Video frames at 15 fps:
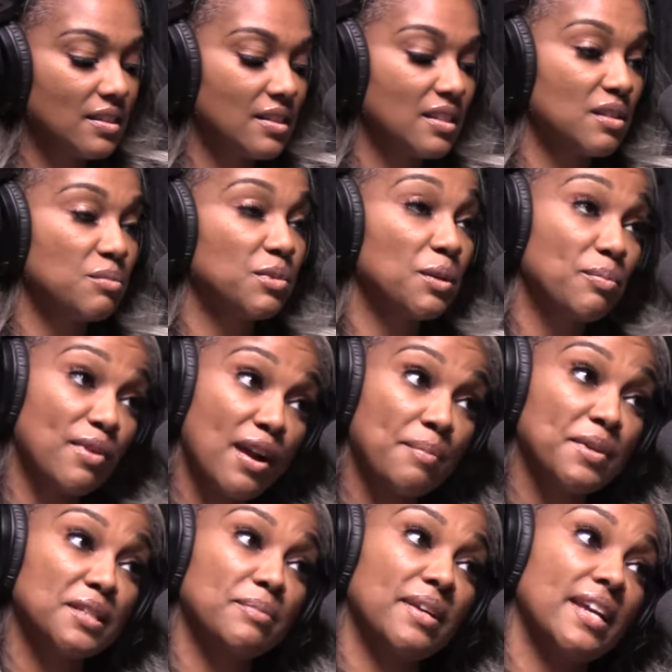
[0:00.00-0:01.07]
some
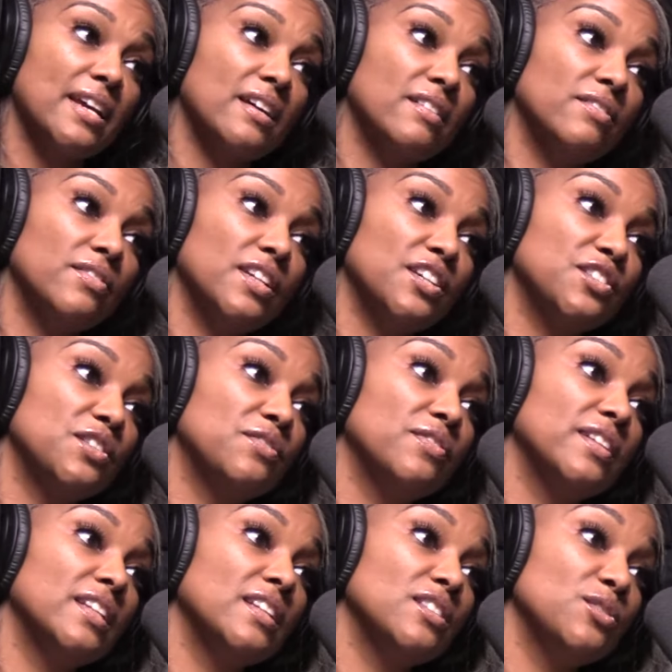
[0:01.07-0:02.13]
departments may have extra
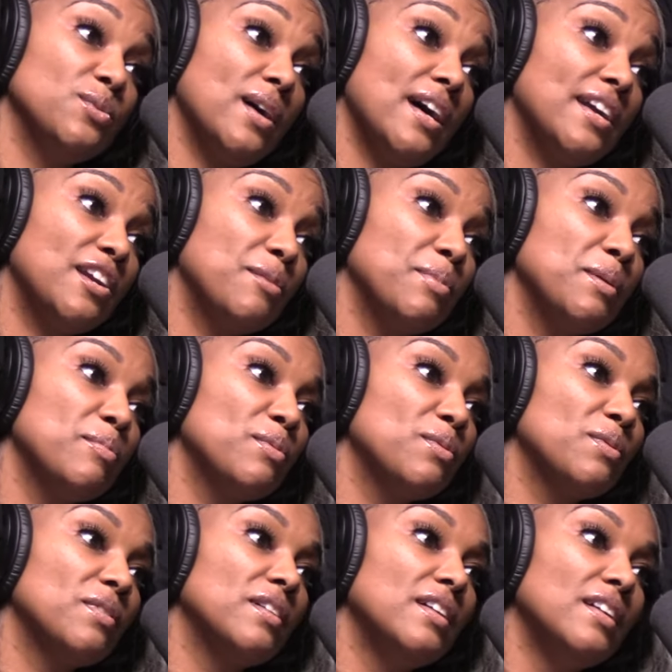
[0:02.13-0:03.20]
funding to hire
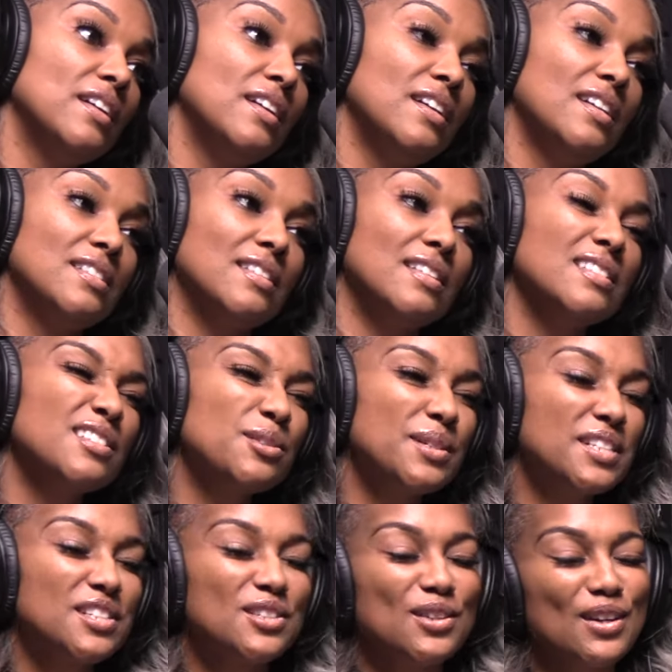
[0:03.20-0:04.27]
people. Mm-hmm. So these are
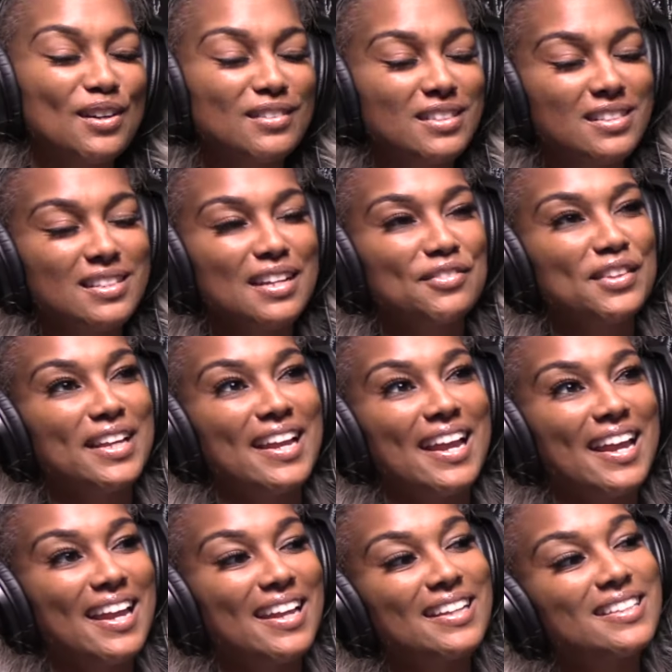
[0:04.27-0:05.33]
questions y'all just have to
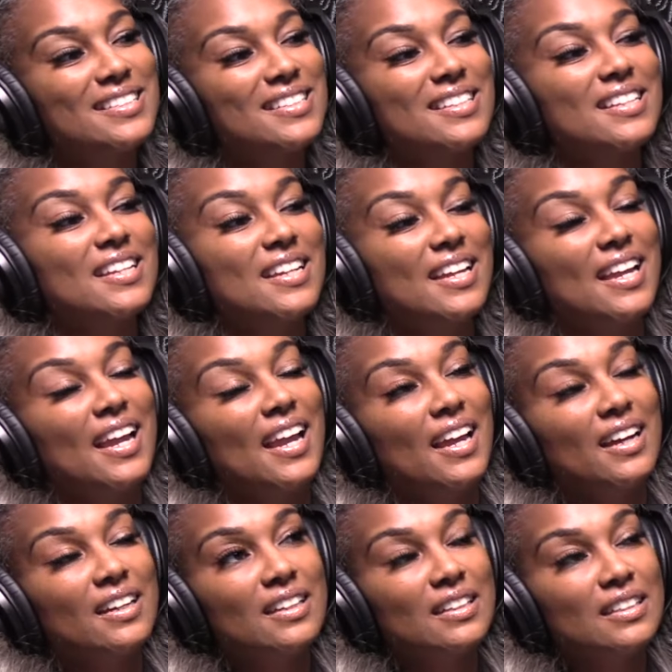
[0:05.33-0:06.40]
ask.
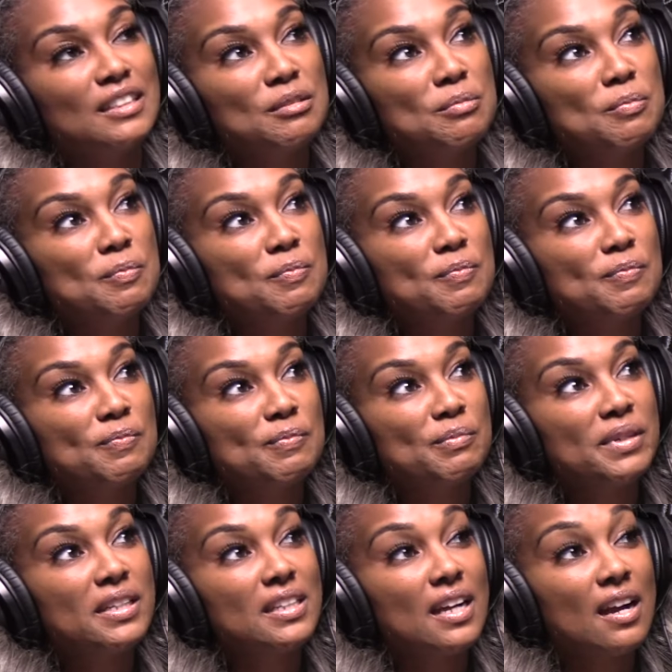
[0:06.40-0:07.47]
Um,
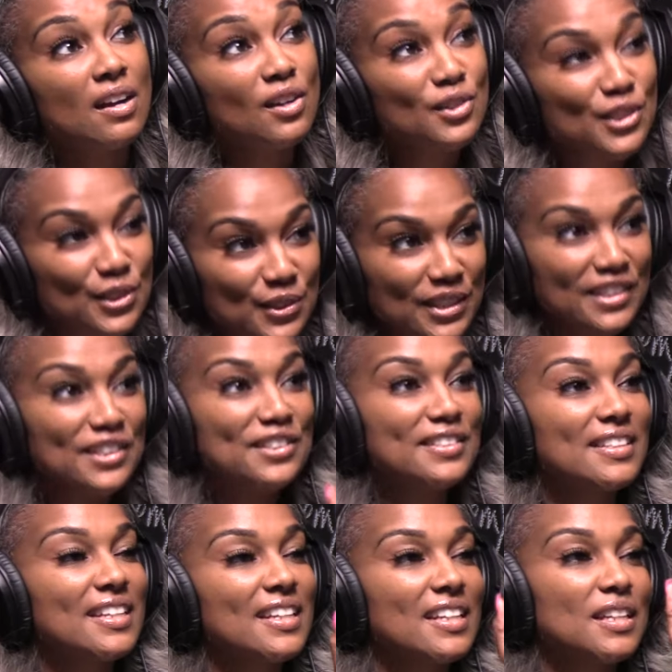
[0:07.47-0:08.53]
but also
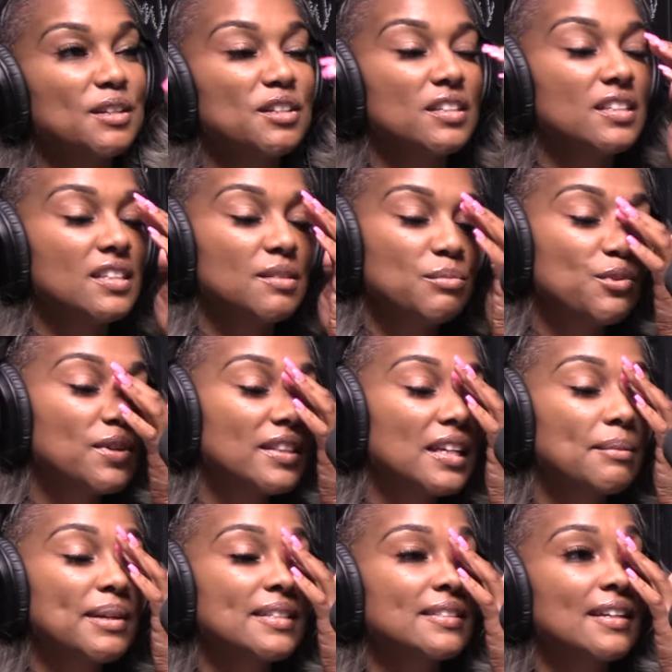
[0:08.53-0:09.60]
understanding the important thing
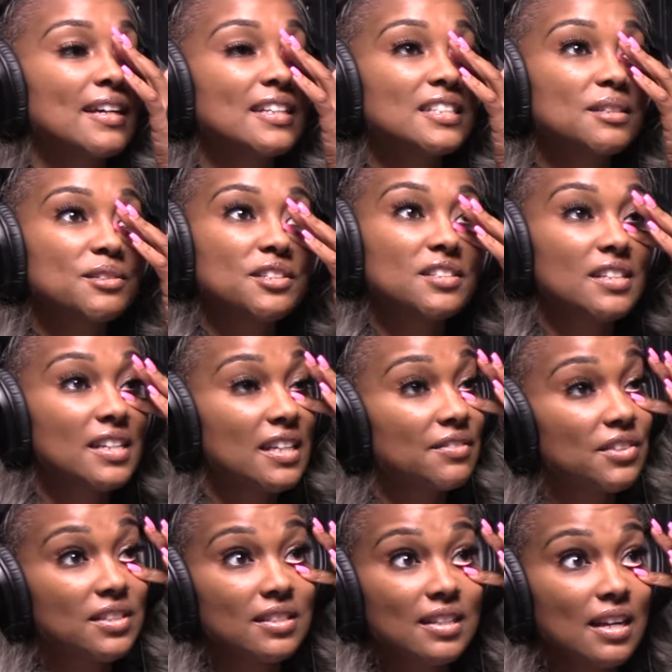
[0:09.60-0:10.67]
about scholarships, you should
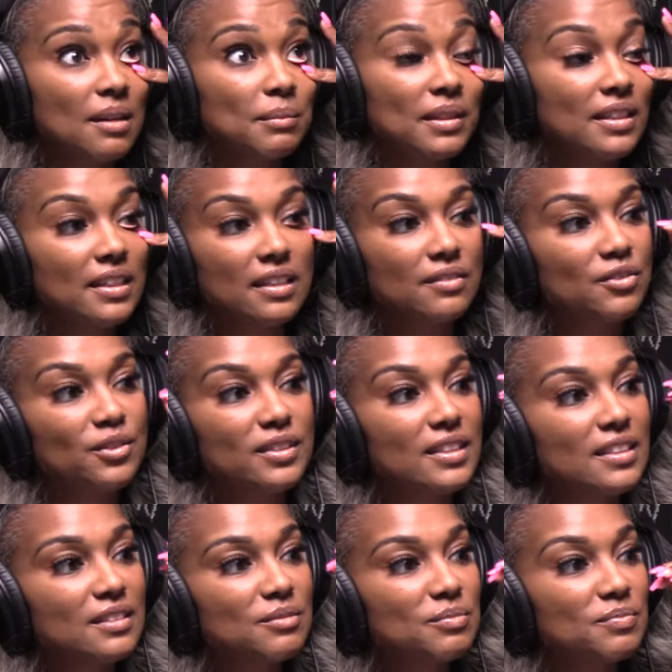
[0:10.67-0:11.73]
never stop looking for
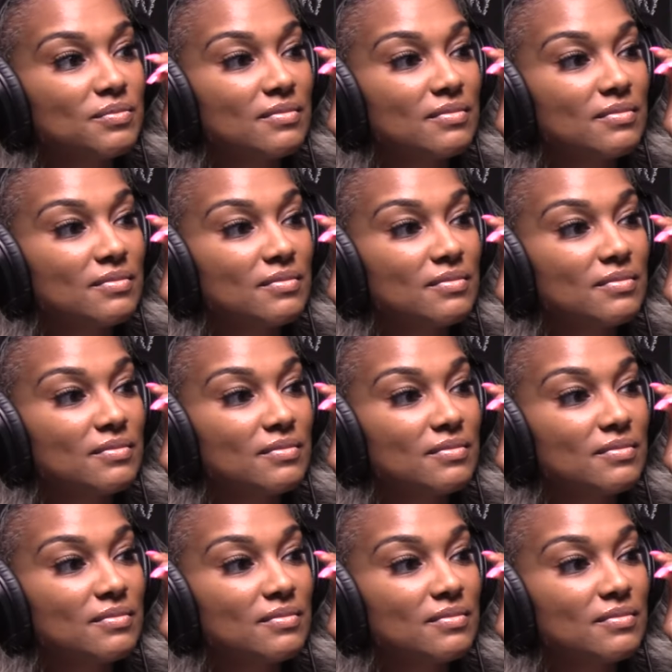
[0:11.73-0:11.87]
them